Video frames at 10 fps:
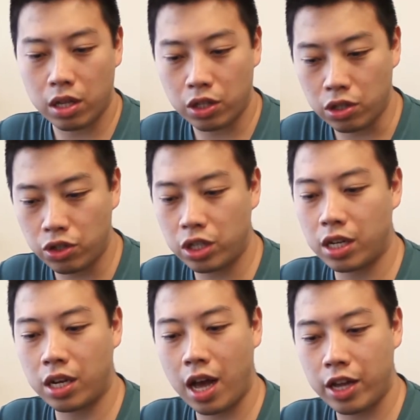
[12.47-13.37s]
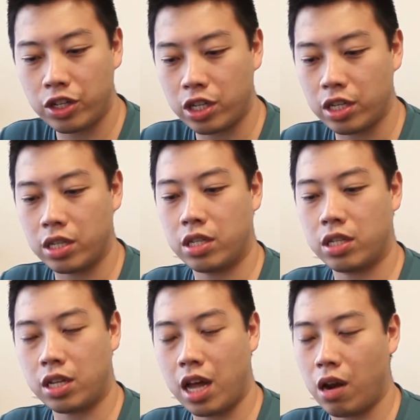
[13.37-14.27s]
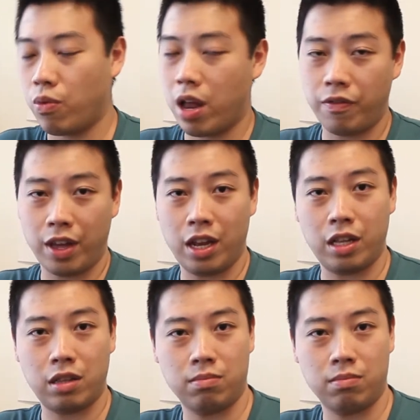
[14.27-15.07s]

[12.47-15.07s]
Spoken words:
Eugene and I just kind of renovated,